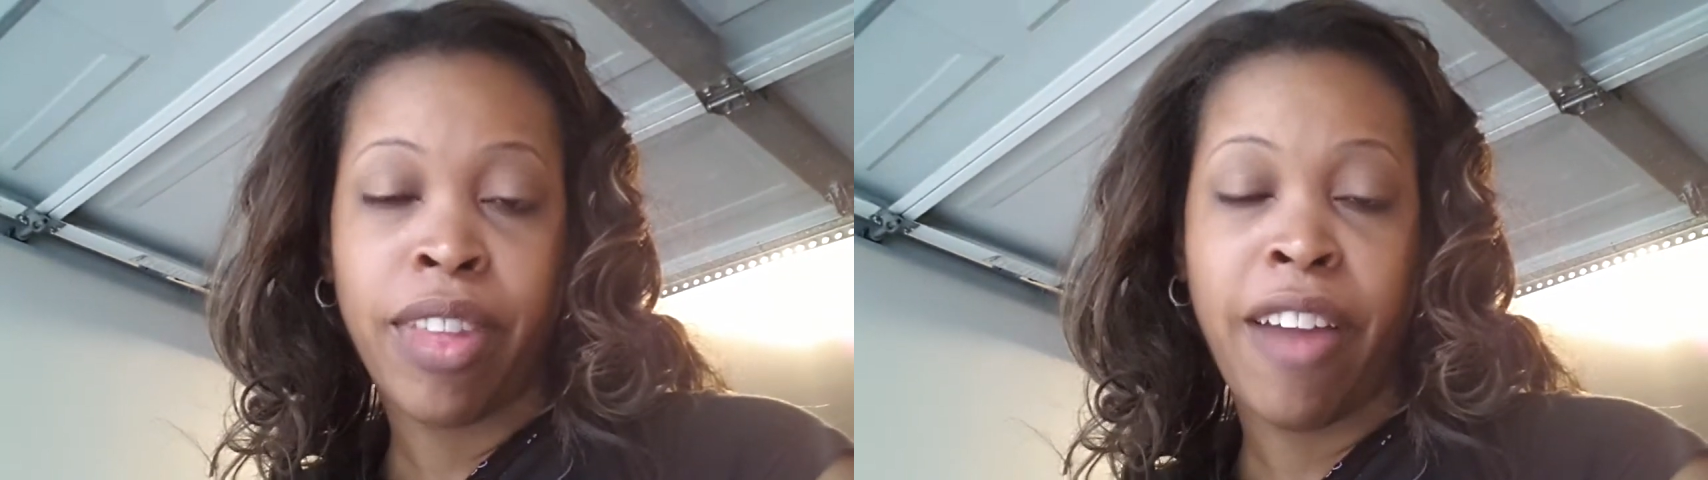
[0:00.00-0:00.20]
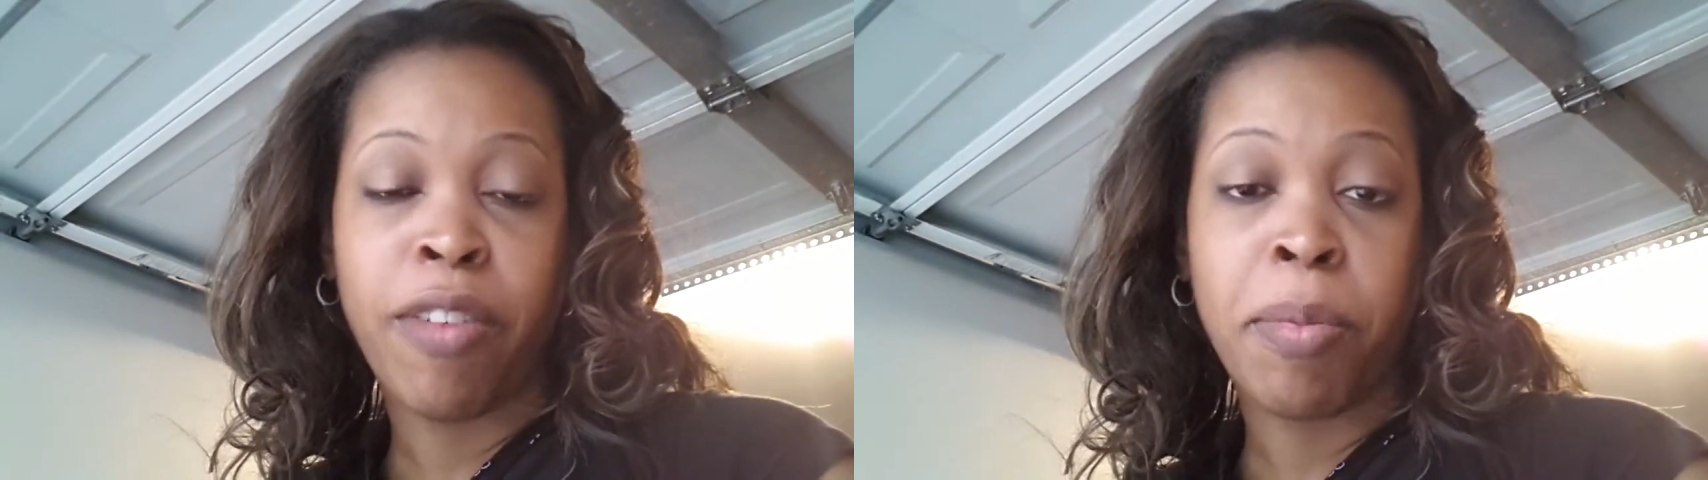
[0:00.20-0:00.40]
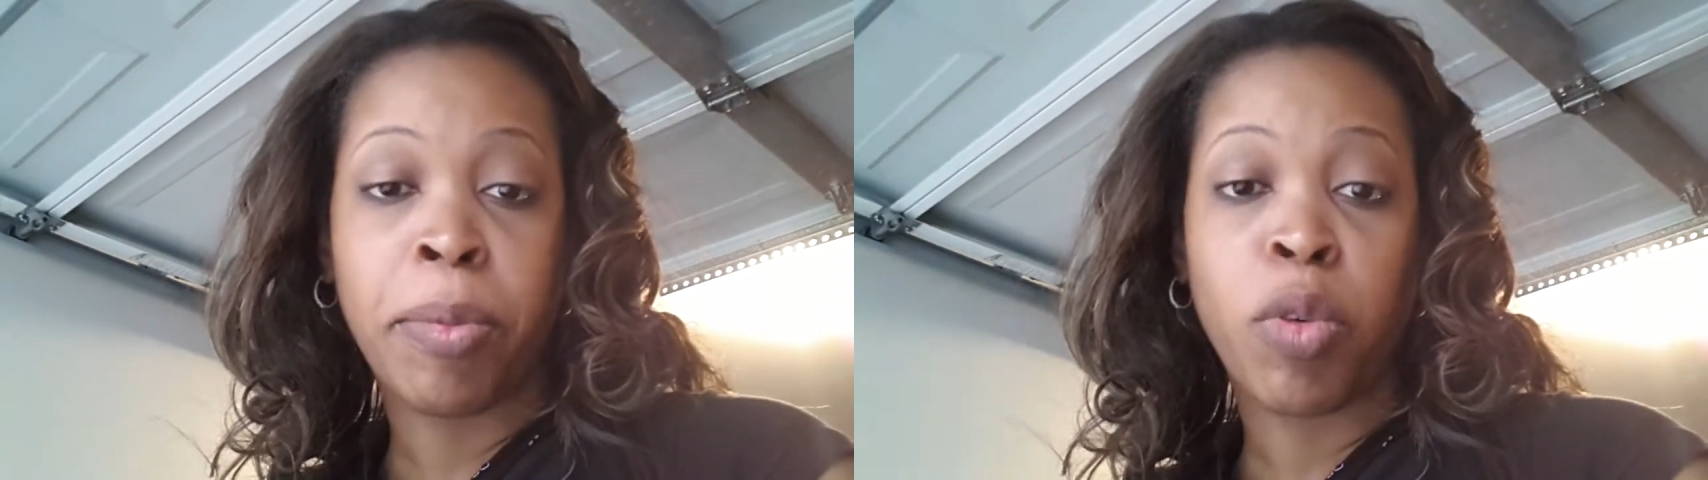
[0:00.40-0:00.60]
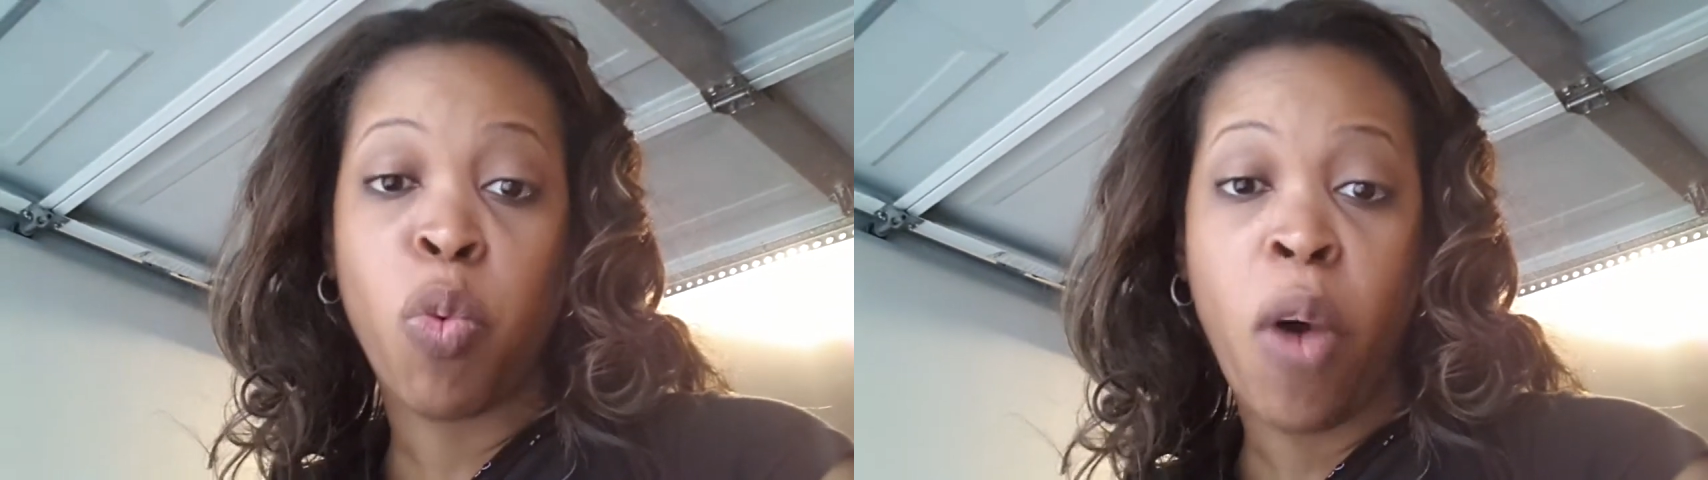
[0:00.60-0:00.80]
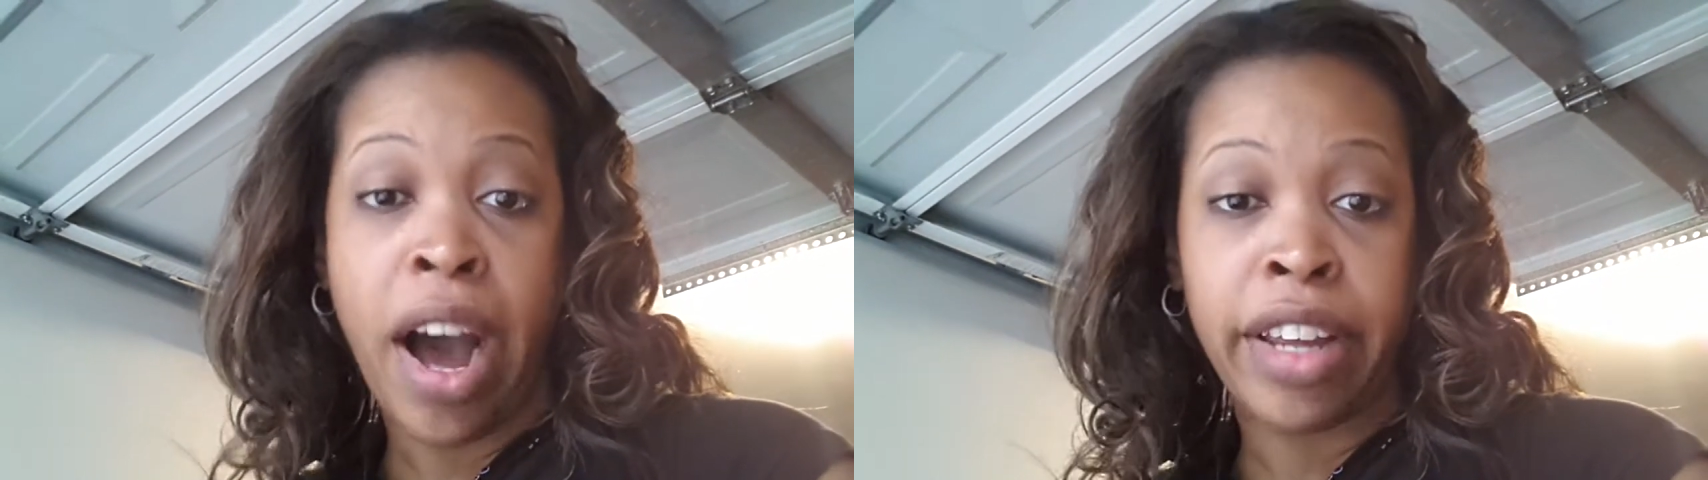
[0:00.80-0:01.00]
and remember
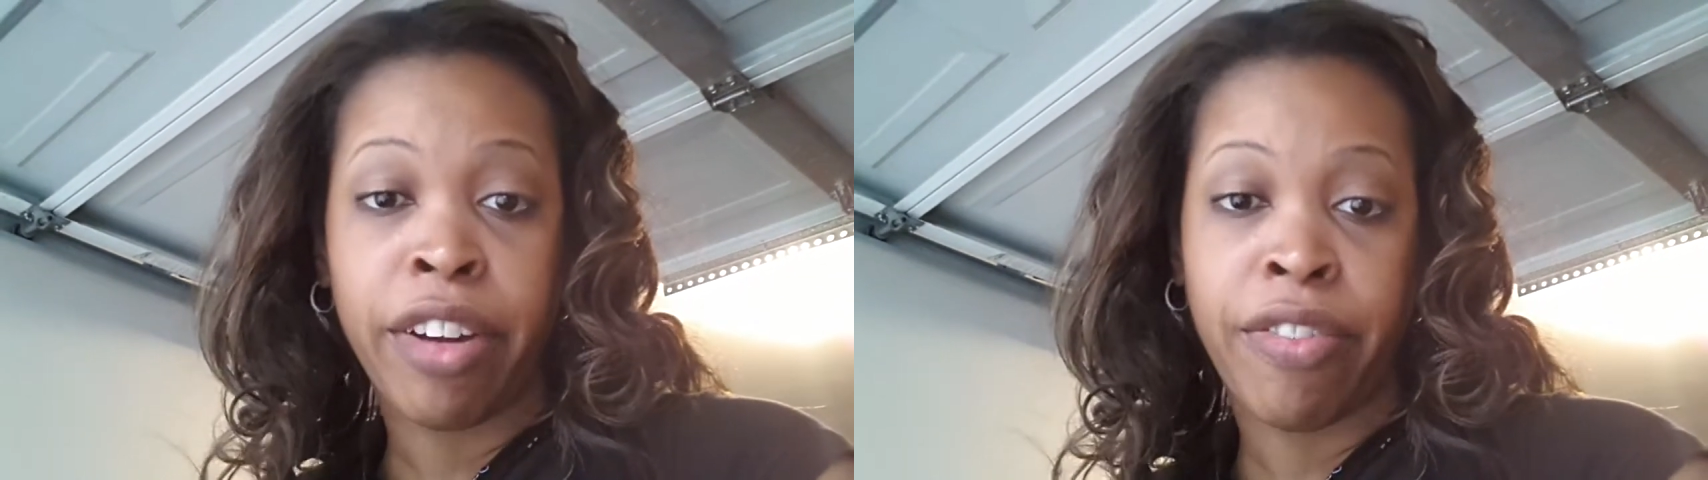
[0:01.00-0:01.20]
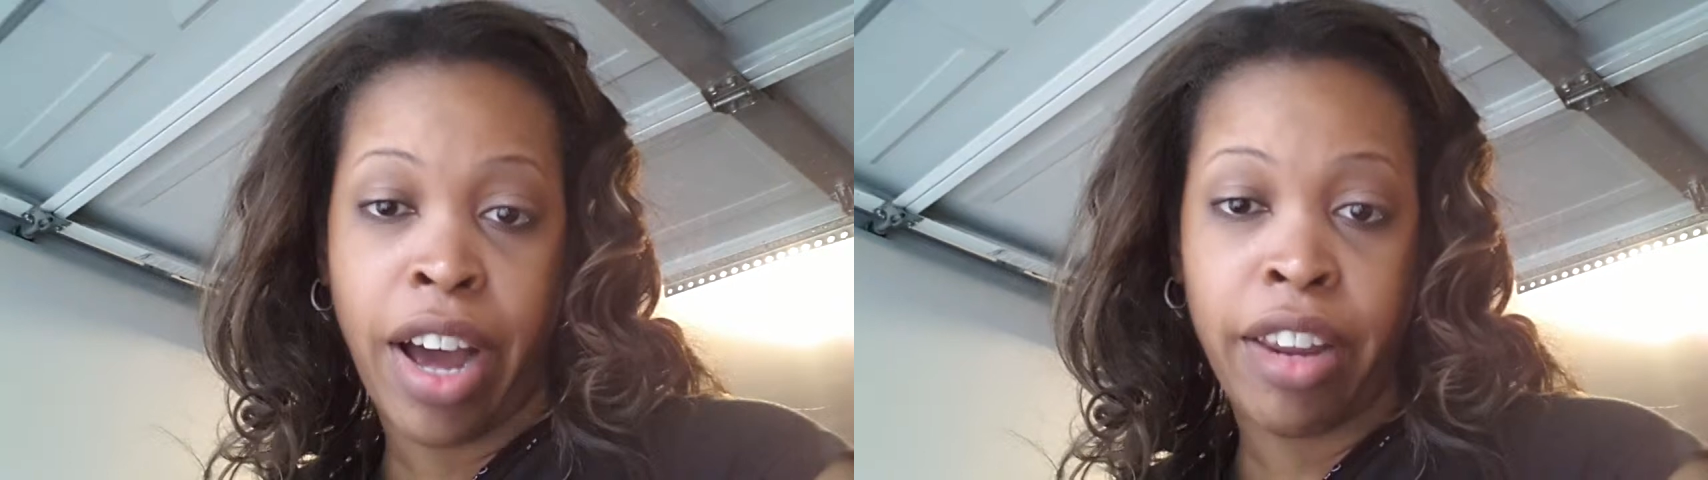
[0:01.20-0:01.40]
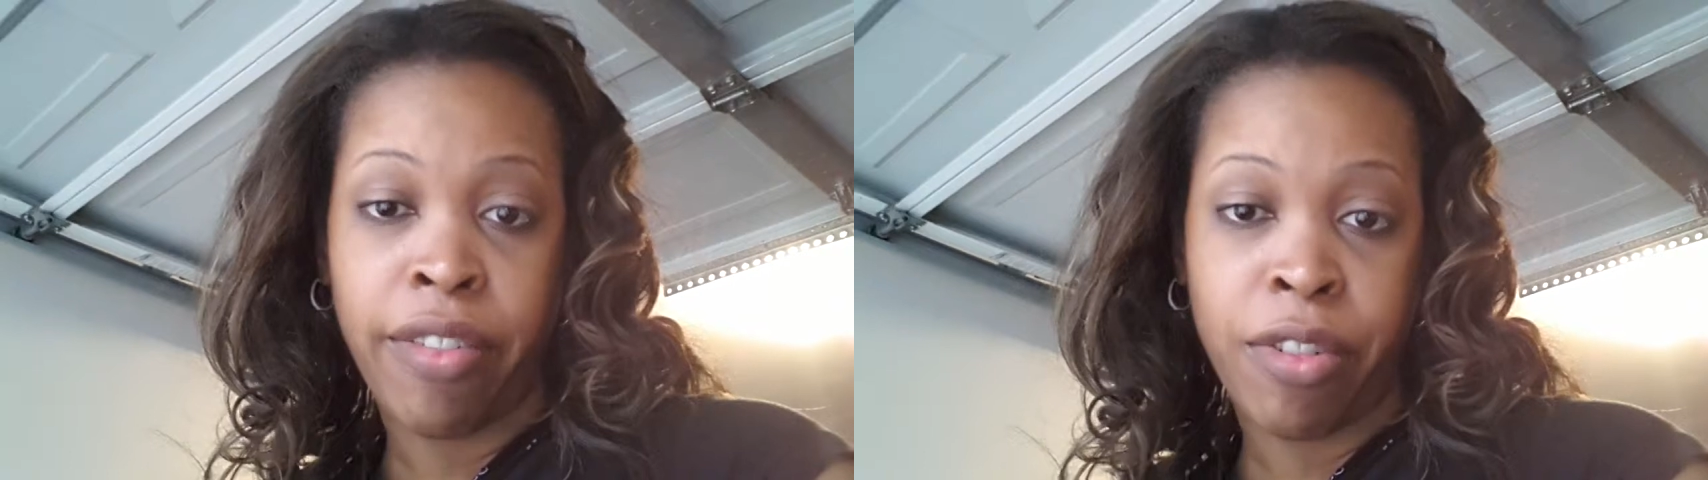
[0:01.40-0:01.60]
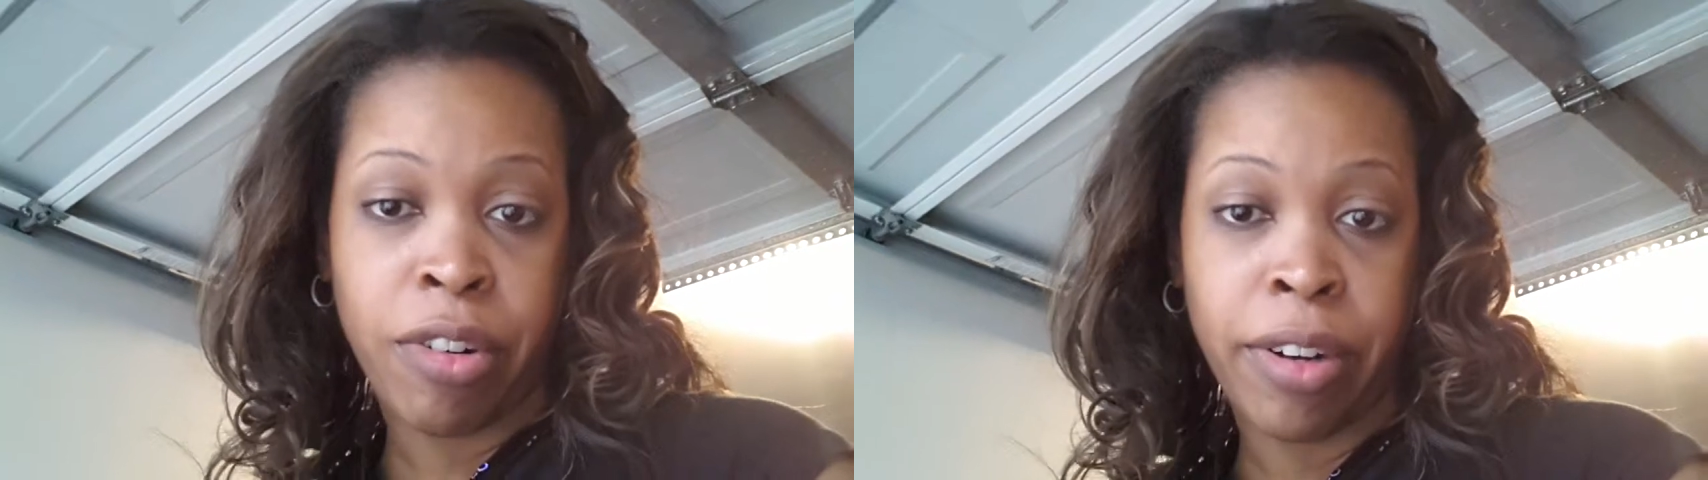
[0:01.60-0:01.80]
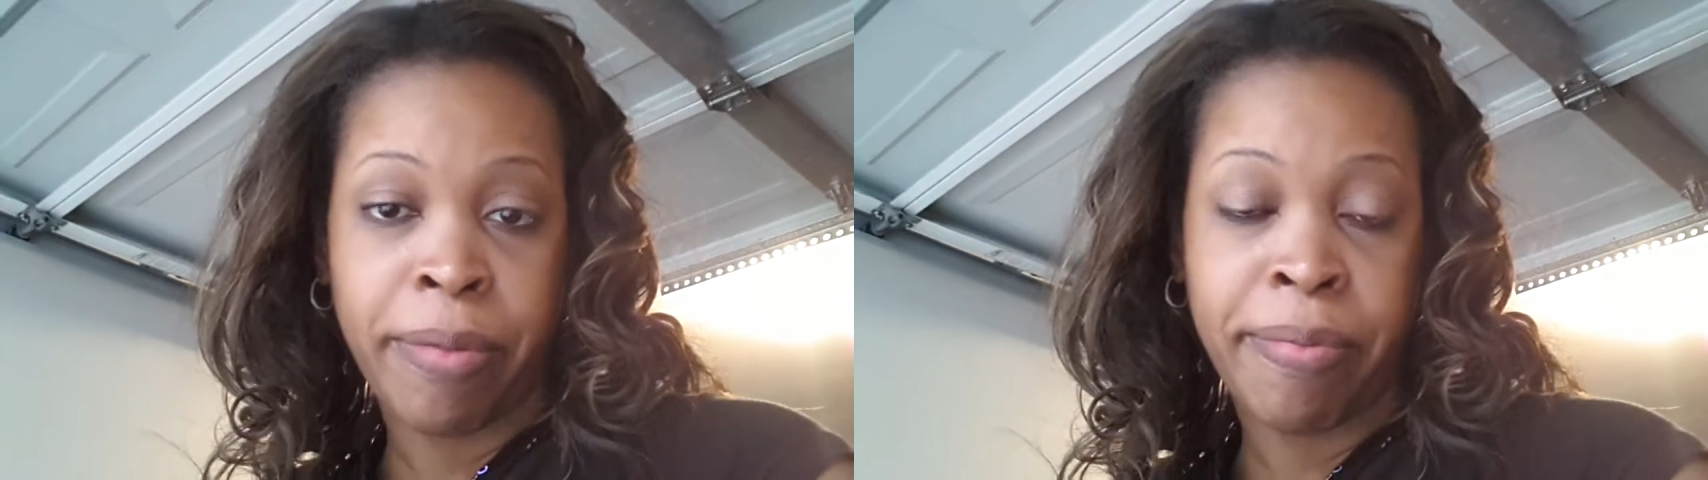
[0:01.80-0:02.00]
why you're fighting
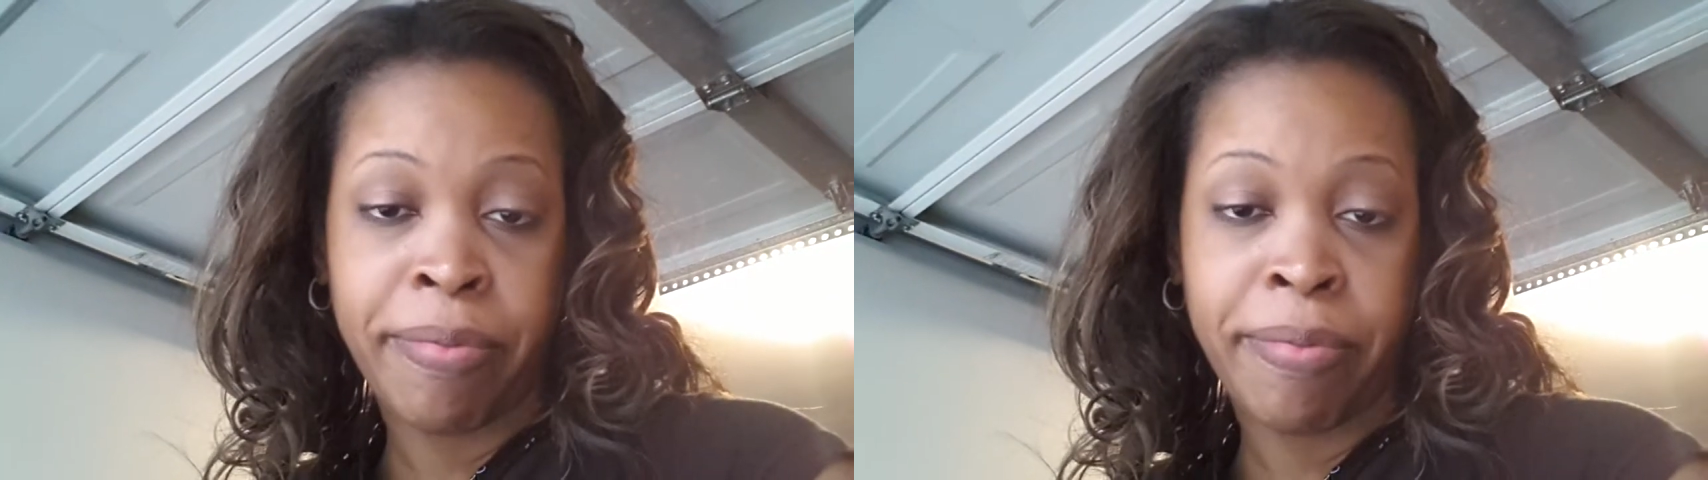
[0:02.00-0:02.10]
for it,